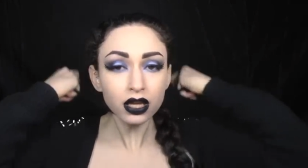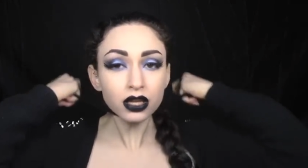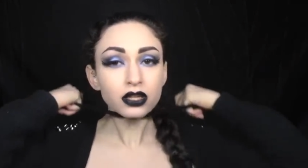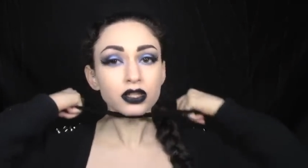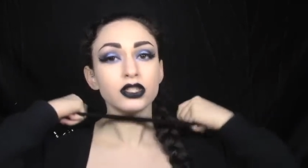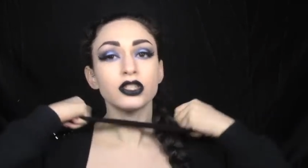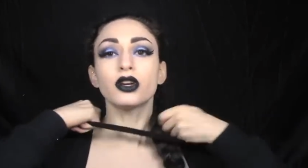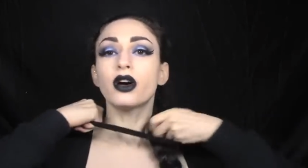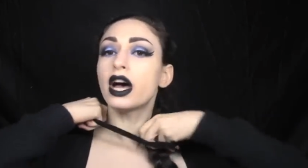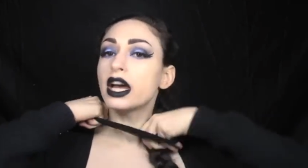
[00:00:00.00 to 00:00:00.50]

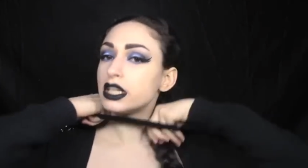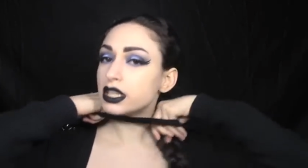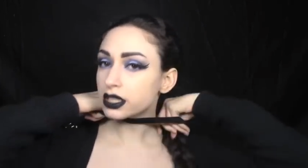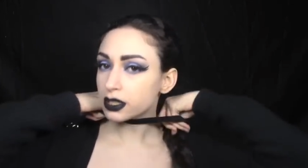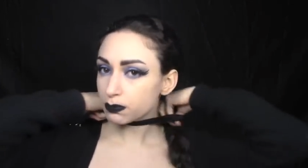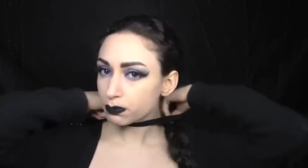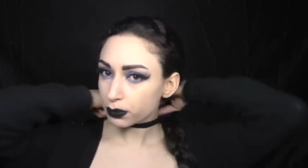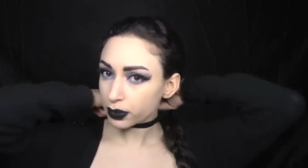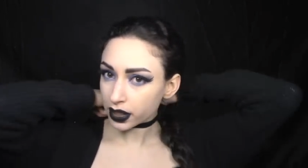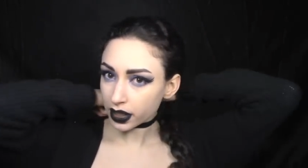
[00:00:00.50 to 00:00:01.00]
So I
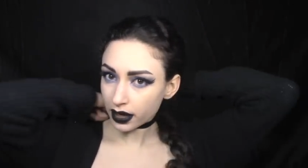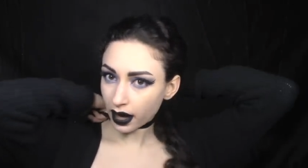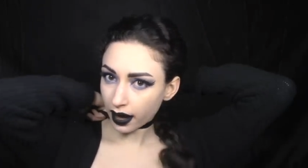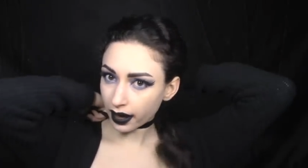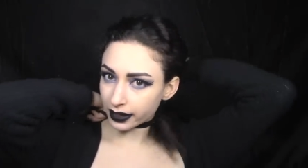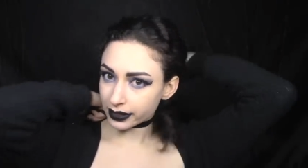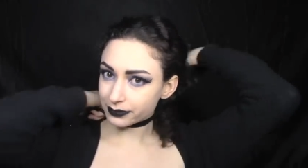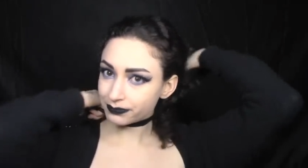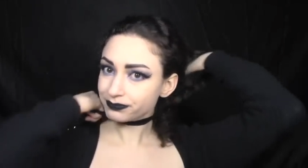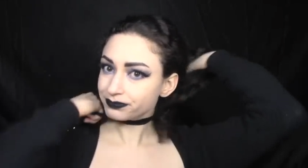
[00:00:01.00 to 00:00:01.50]
just put it
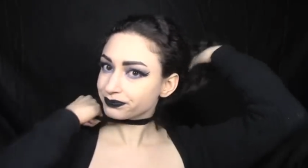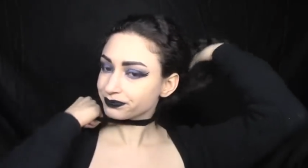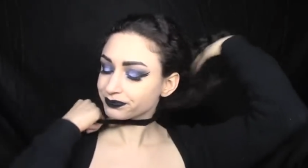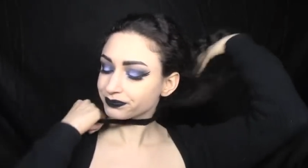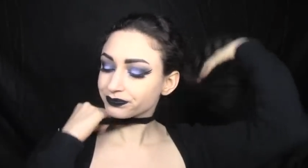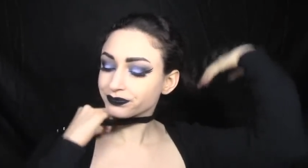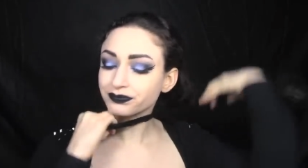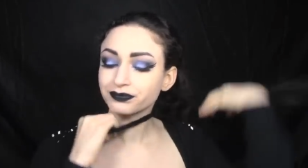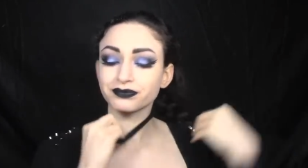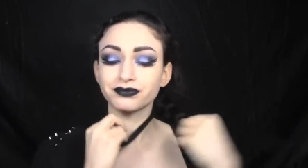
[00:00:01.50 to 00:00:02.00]
on,
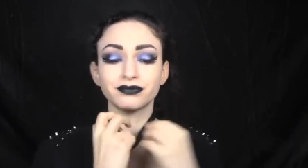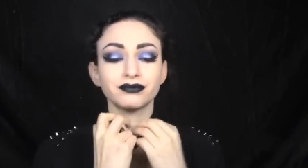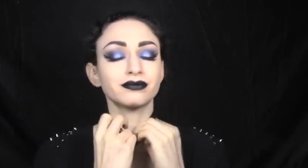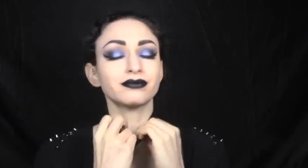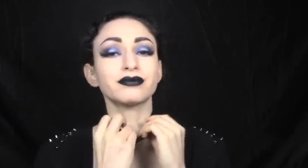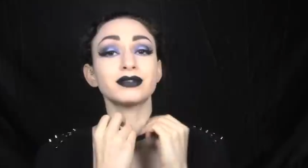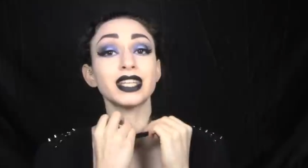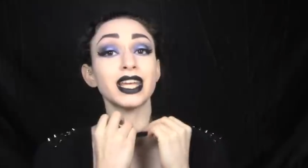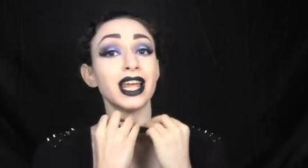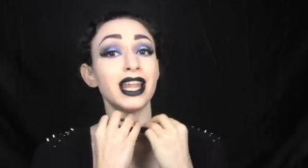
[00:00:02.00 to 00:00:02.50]

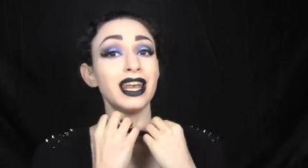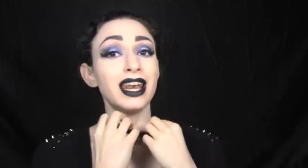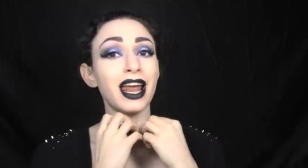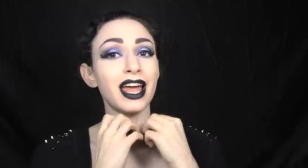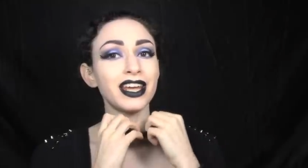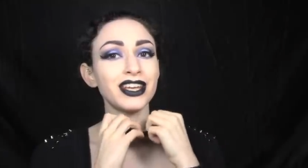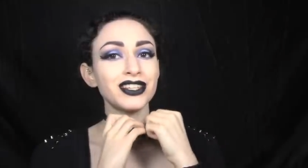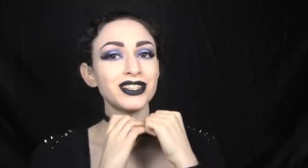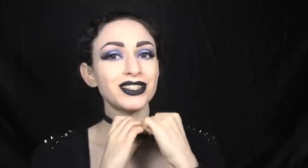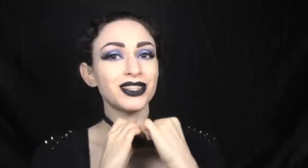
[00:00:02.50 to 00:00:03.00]

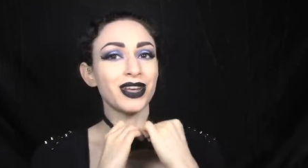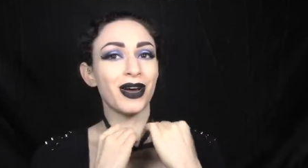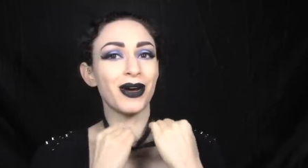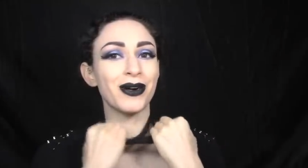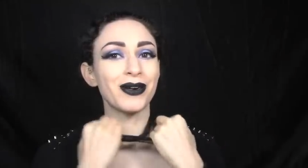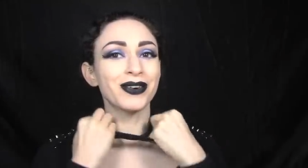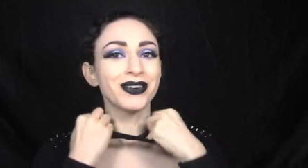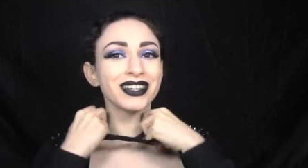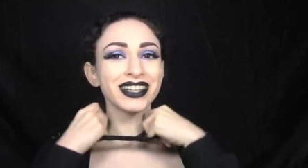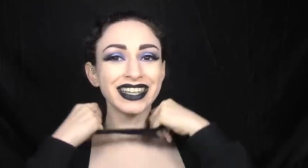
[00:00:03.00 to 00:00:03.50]
like
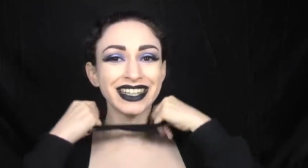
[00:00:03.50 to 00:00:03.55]
so,